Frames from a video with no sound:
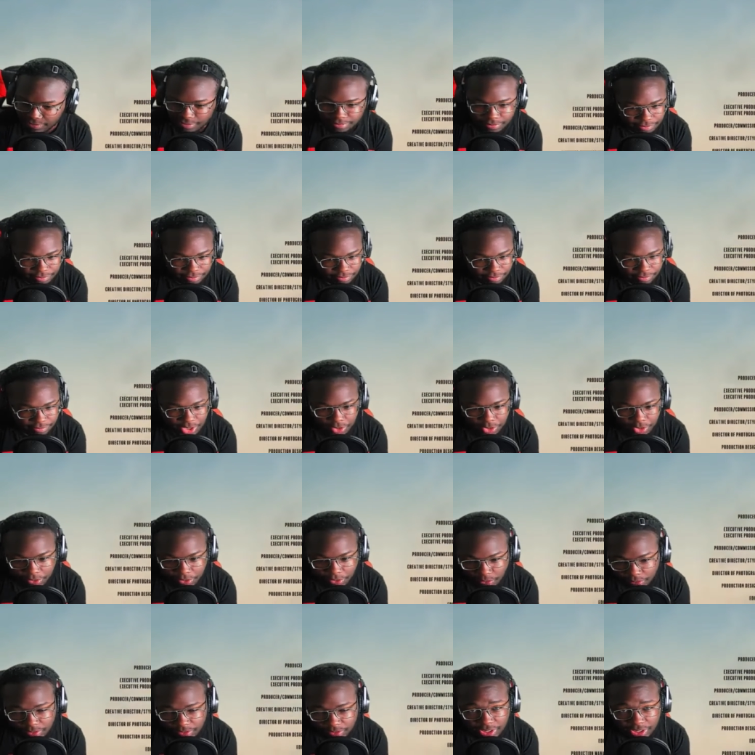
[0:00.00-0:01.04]
Yo,
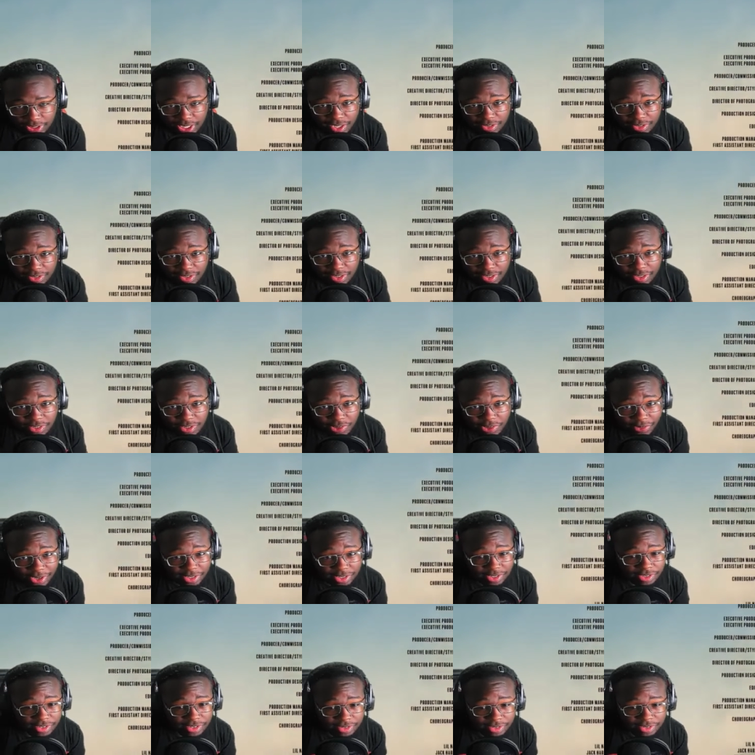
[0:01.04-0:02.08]
Shout out to the director.
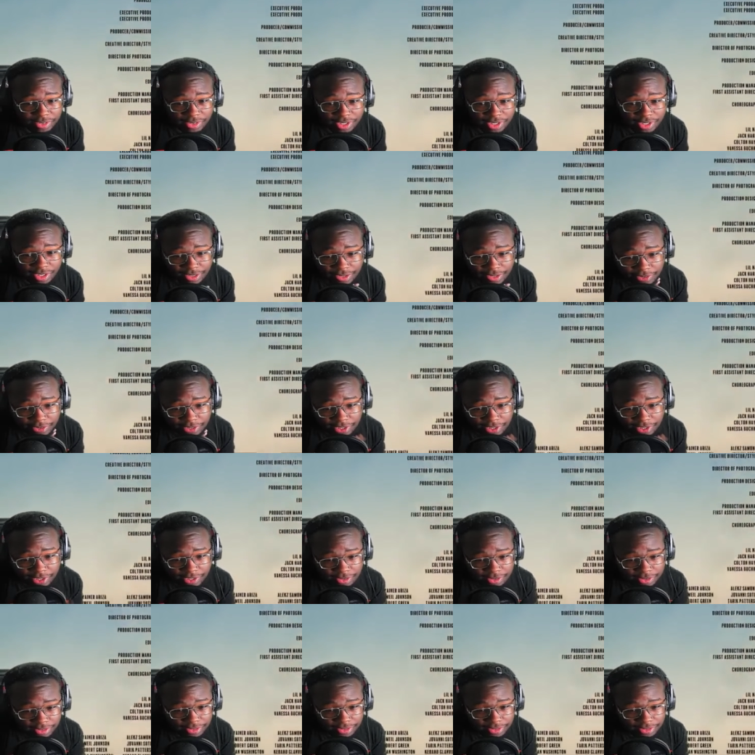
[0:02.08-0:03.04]
Shout out to Lil Nas.